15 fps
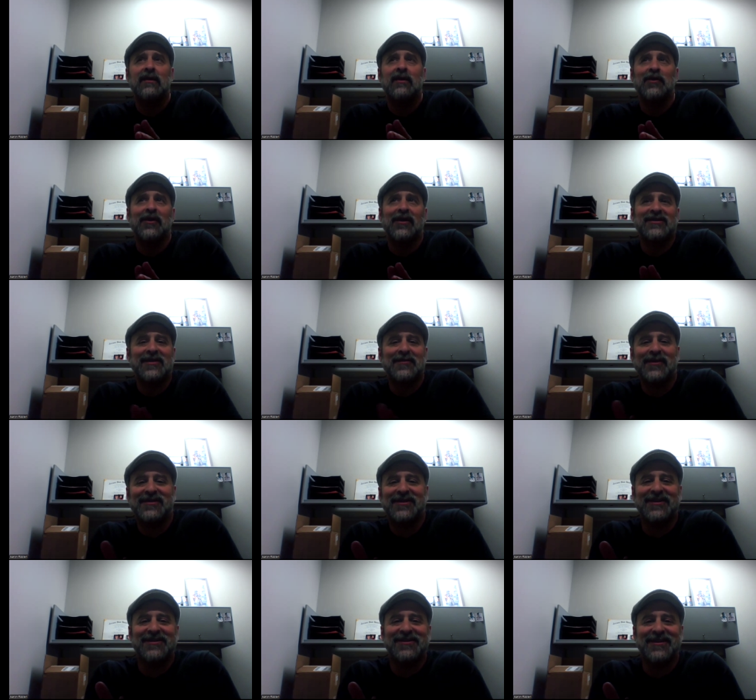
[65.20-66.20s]
next time I
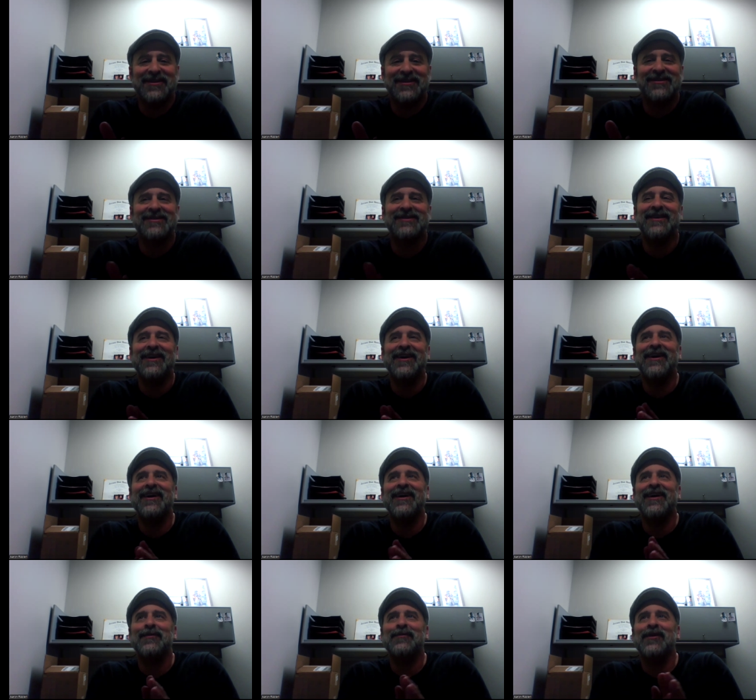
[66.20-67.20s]
teach this,
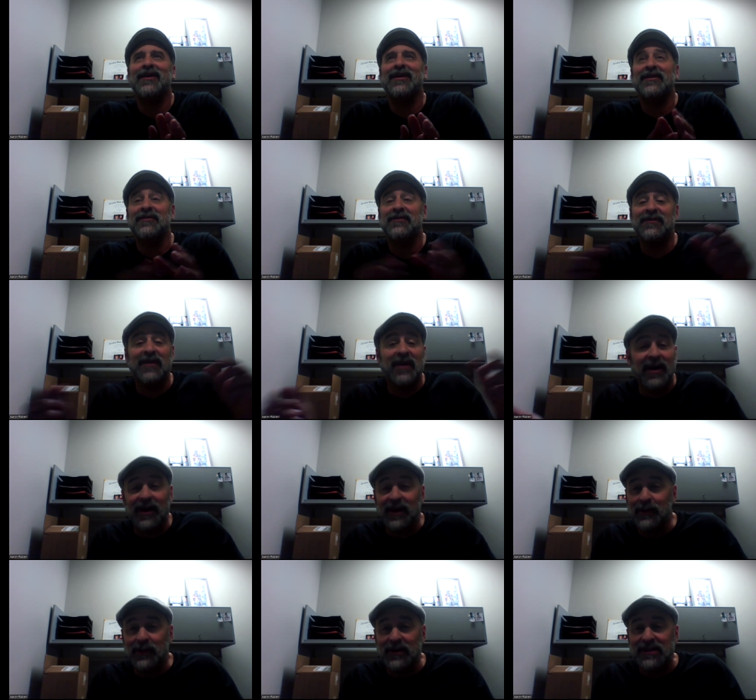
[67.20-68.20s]
I'll probably
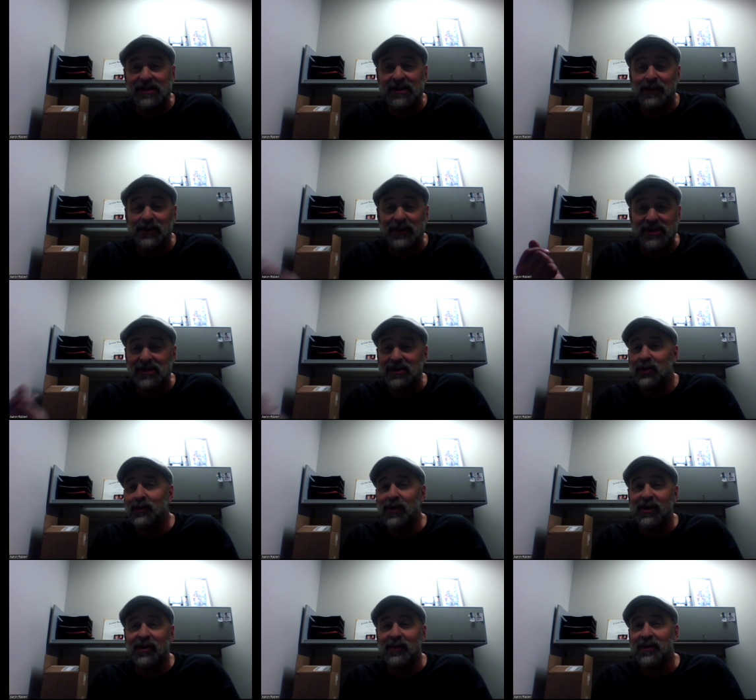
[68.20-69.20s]
define what a slippery
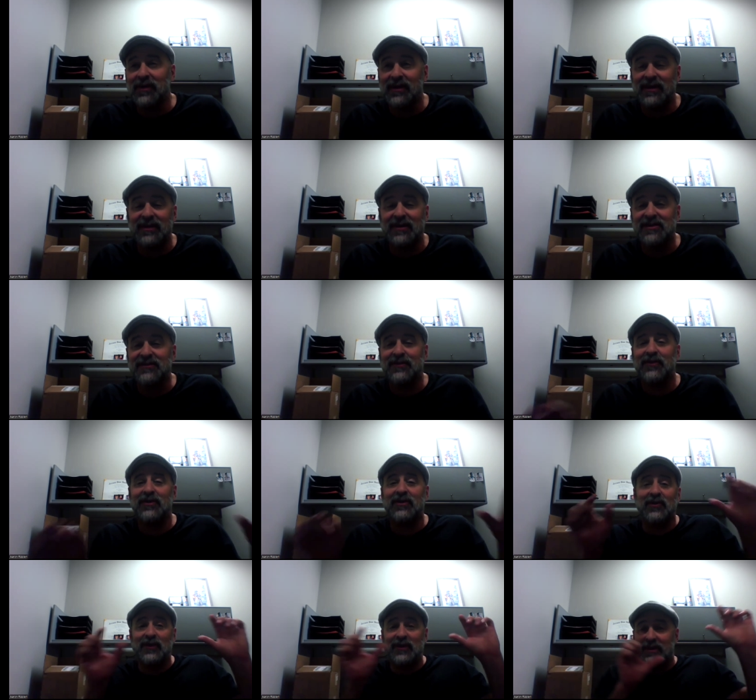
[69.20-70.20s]
slope argument is for
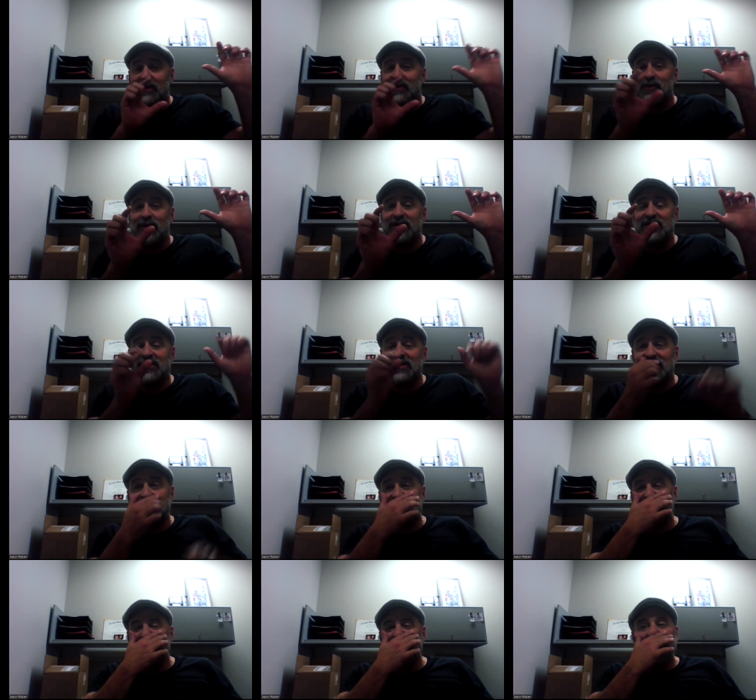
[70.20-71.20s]
you in the
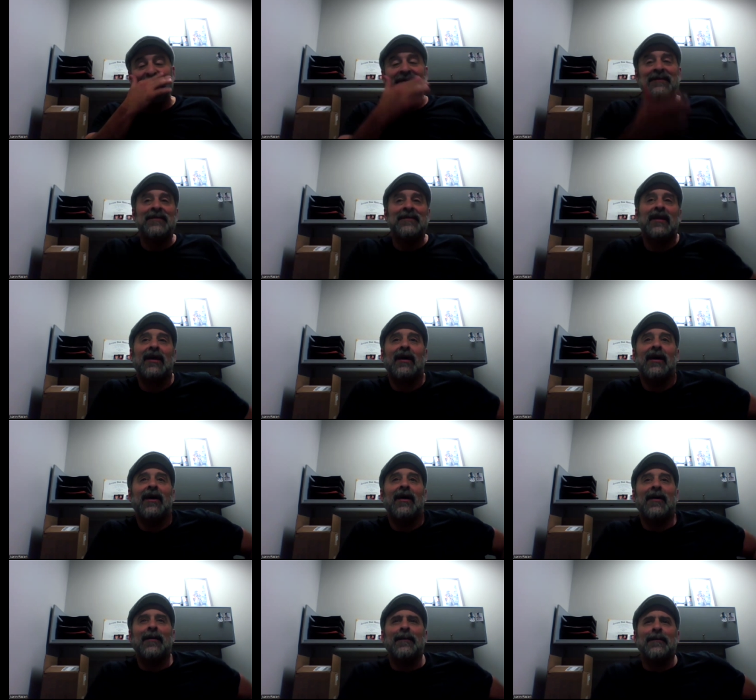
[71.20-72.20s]
questions.
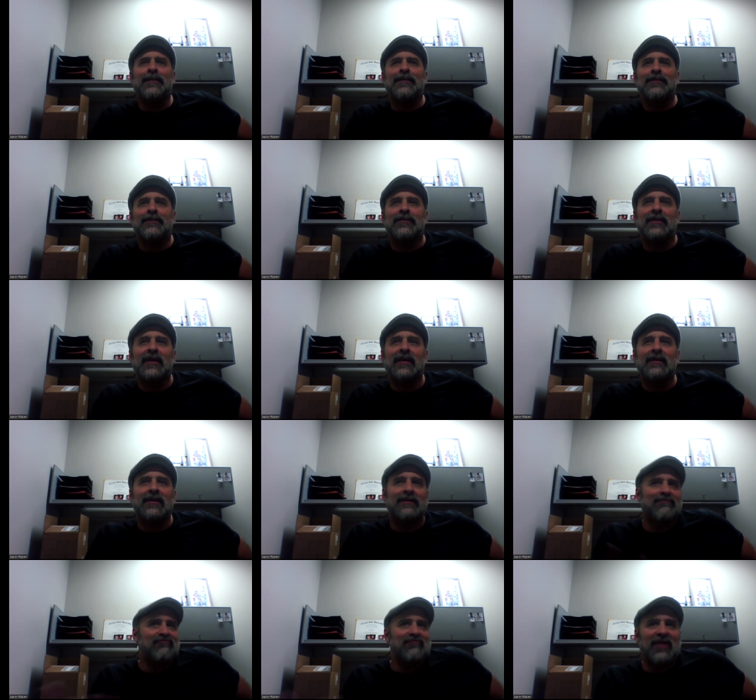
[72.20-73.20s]

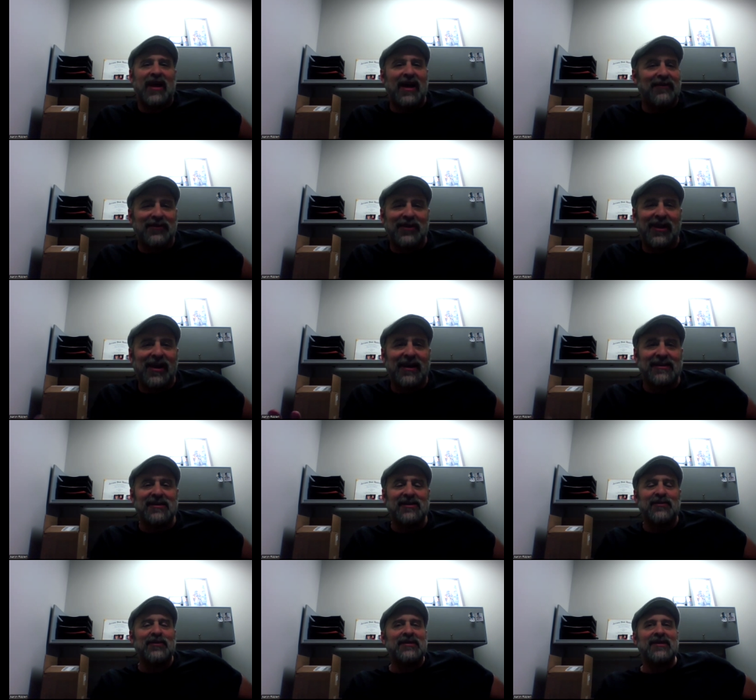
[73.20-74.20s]
In live
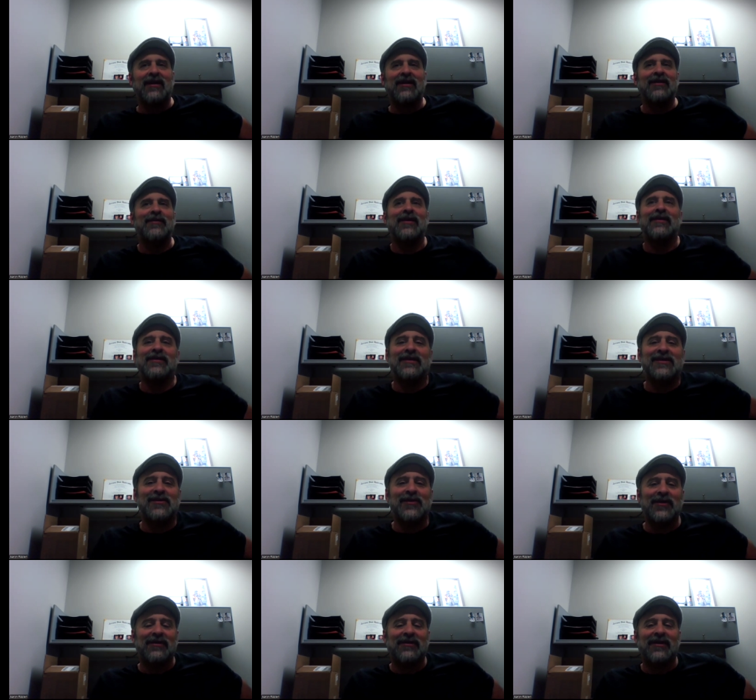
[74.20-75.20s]
classes, we talk about this
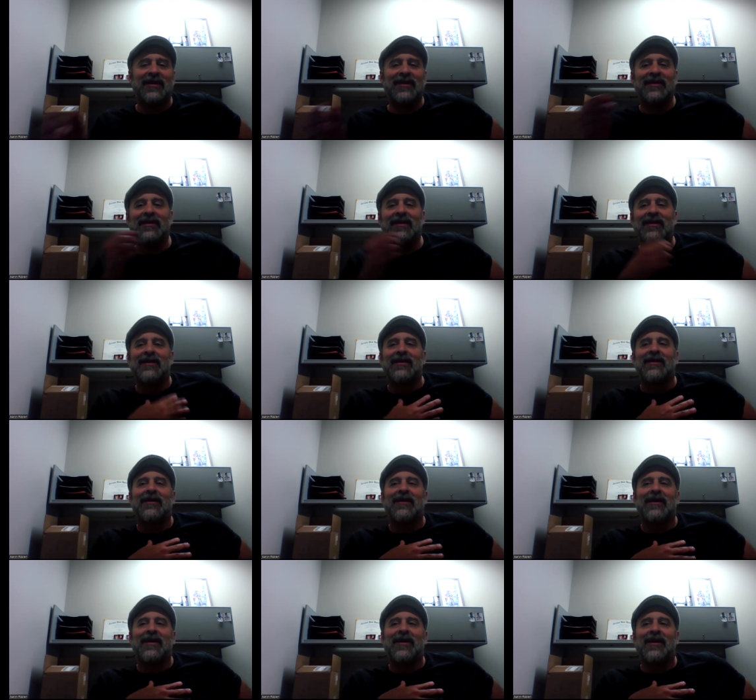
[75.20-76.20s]
sort of thing.
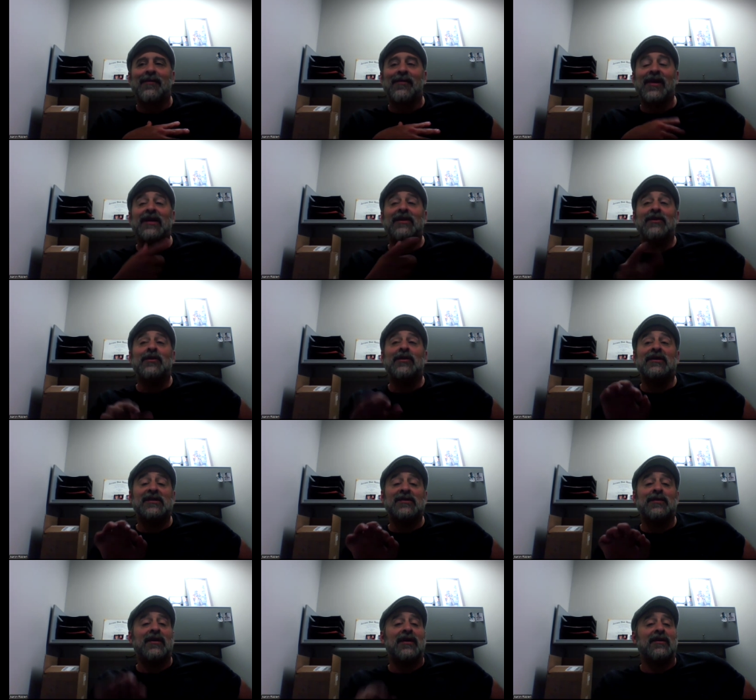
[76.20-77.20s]
But I do
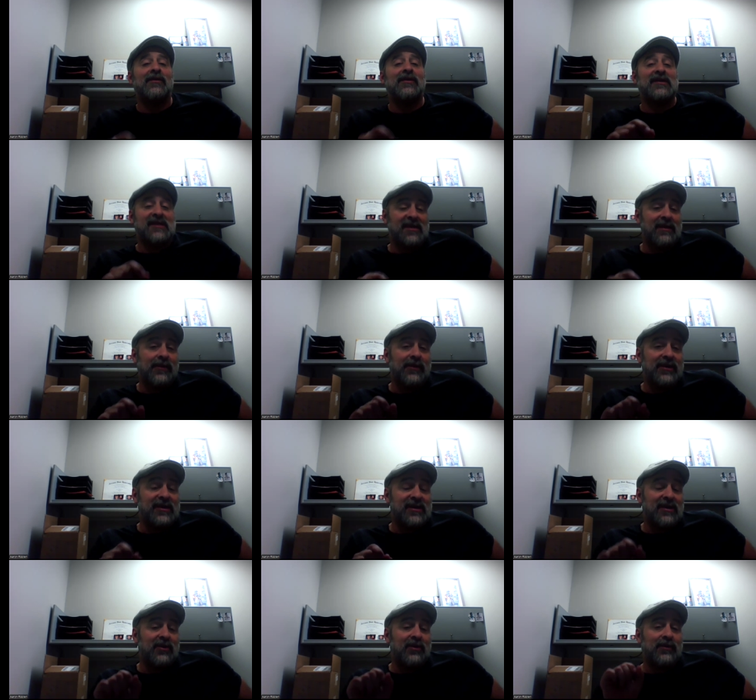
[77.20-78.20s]
explain what a slippery
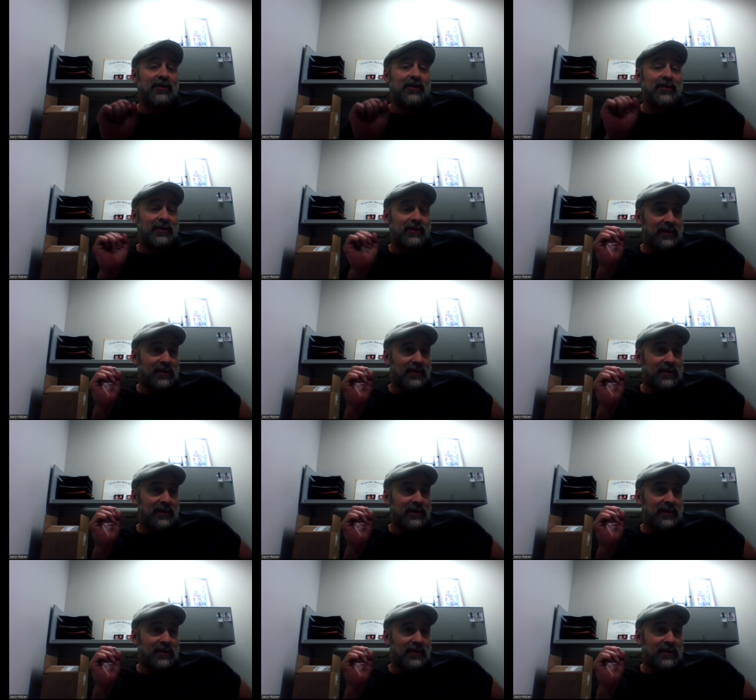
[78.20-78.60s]
slope